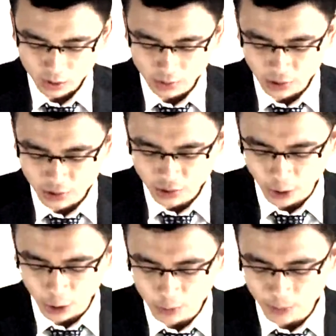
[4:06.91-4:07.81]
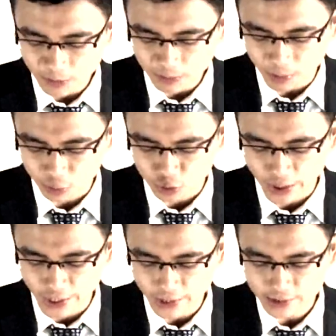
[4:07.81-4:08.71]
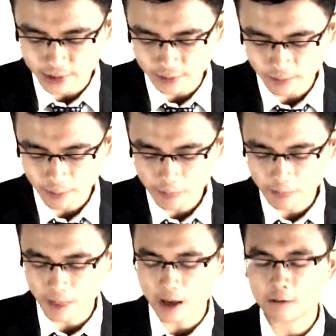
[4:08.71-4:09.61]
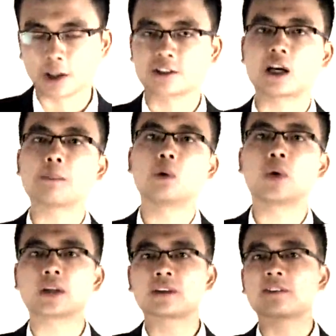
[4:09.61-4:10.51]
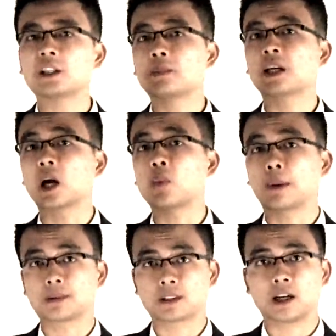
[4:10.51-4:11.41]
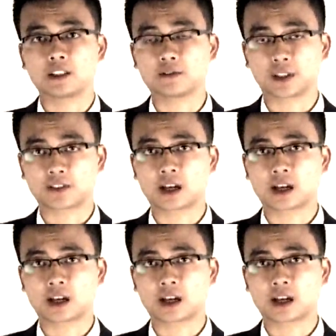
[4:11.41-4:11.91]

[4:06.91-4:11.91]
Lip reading: the scope of a project. For example, we are developing a website.